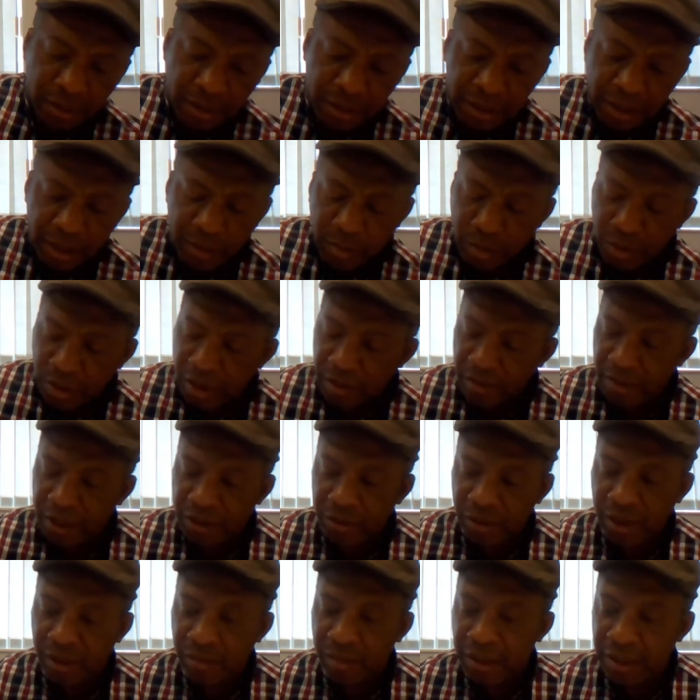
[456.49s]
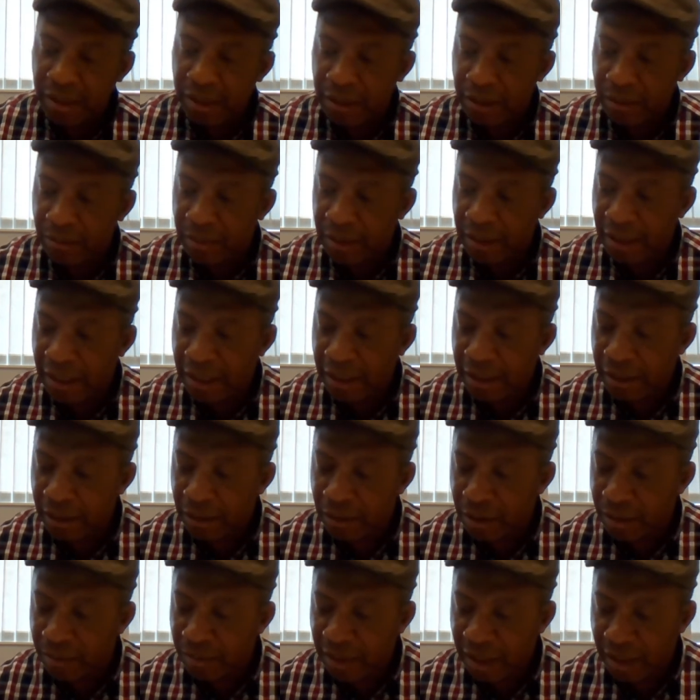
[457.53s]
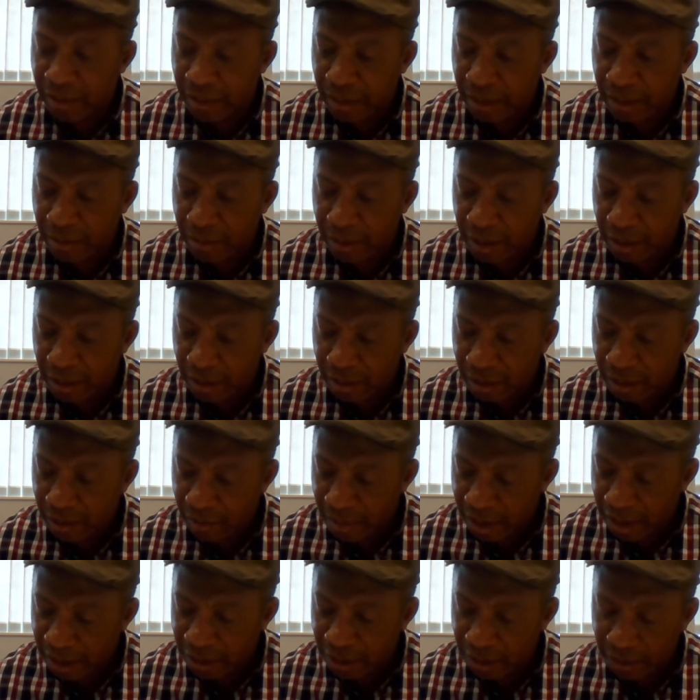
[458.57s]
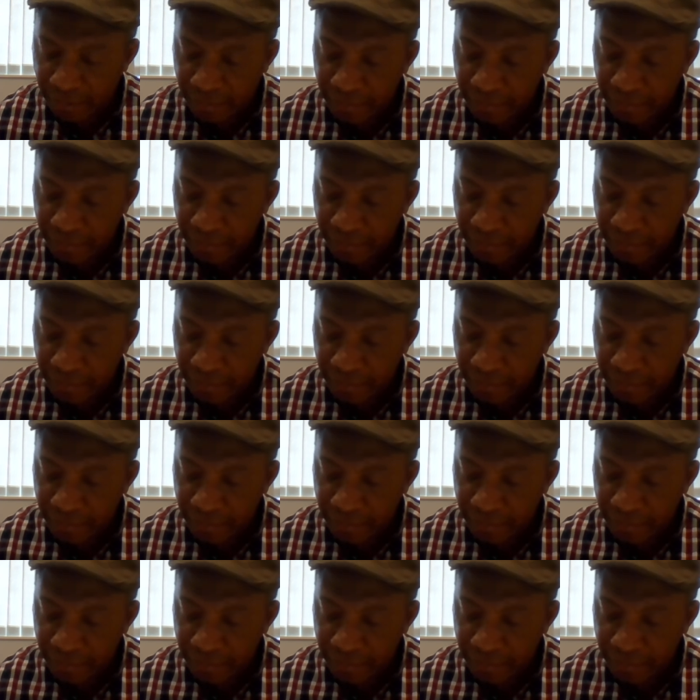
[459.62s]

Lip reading: This program actually began sometime in March.